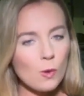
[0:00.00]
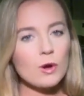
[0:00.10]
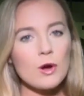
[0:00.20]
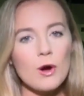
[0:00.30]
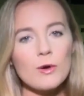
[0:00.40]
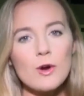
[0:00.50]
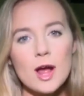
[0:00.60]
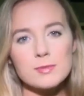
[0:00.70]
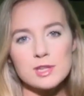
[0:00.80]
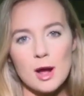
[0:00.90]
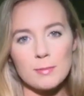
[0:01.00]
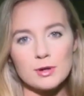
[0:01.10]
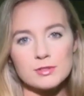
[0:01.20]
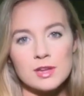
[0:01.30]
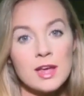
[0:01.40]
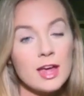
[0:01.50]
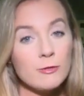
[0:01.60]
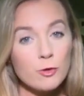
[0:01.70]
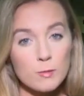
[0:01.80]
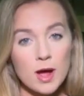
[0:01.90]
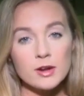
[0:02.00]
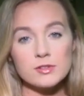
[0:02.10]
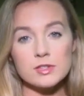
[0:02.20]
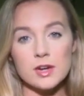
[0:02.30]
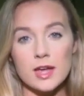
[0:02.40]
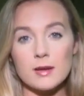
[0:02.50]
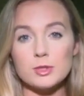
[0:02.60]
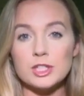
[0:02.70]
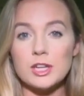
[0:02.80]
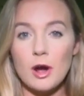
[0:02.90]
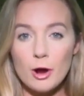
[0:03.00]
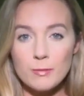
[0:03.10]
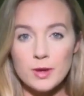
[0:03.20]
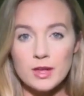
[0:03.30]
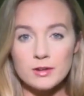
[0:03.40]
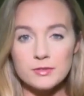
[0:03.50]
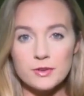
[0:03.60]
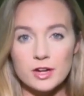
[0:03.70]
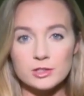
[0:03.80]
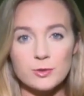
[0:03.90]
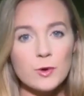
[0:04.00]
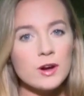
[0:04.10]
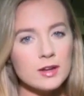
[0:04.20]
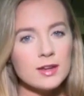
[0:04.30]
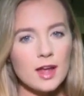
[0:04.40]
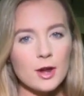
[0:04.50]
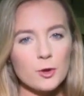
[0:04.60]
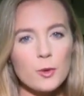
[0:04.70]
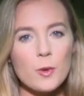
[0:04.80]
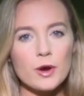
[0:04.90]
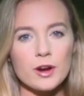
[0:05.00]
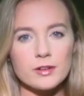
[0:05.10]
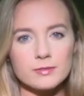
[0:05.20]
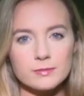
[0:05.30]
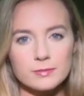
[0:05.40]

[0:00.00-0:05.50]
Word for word: or call Crime Stoppers. In Fort Myers tonight, I'm Jillian Hartman, Fox 4, in your corner.